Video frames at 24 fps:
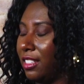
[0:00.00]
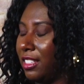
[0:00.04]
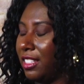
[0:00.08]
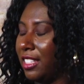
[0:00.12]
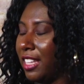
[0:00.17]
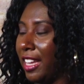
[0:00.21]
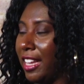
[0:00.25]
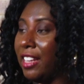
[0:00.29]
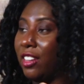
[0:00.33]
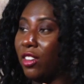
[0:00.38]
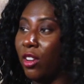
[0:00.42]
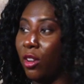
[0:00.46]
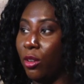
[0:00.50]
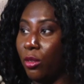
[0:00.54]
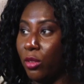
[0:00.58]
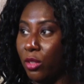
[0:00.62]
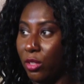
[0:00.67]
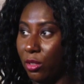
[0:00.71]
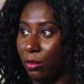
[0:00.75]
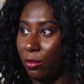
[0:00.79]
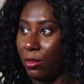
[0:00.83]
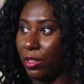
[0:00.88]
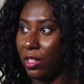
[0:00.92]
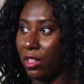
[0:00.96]
say no
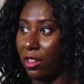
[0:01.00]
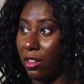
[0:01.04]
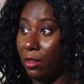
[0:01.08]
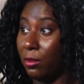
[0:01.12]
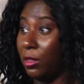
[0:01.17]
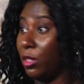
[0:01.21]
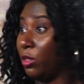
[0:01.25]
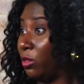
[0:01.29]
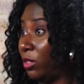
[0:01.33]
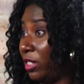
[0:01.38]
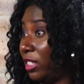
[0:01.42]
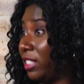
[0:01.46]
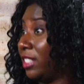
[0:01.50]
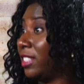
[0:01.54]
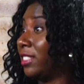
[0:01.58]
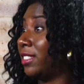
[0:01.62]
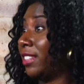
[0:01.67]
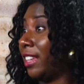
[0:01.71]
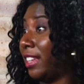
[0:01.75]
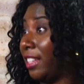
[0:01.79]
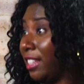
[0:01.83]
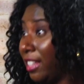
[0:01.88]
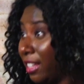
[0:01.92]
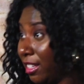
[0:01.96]
sometimes in order to
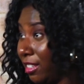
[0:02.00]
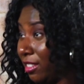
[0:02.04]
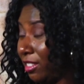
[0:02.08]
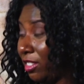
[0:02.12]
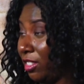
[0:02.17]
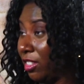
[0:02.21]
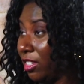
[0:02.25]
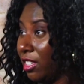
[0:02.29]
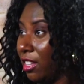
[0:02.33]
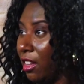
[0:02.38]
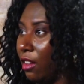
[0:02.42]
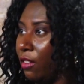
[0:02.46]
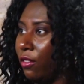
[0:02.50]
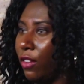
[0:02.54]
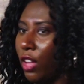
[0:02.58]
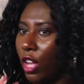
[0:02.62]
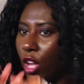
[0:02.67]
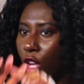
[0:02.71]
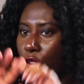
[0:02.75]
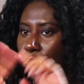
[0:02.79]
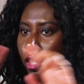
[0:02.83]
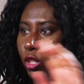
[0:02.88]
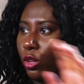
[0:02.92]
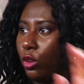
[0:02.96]
say yes to yourself.
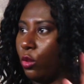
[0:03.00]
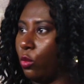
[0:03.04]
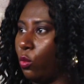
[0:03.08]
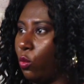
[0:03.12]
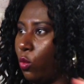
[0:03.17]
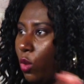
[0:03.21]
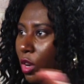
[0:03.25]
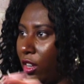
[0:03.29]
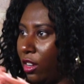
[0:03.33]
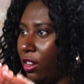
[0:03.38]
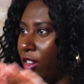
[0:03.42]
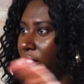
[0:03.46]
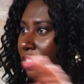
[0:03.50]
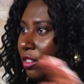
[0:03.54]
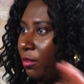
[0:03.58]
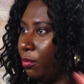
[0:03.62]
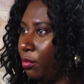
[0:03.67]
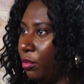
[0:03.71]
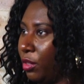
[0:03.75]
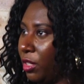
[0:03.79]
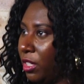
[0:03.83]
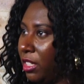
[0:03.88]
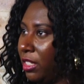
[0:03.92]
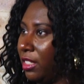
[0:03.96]
So what kind of
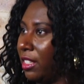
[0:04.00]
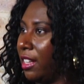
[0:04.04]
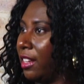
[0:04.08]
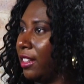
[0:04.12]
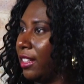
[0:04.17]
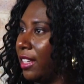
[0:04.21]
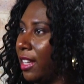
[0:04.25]
bridges that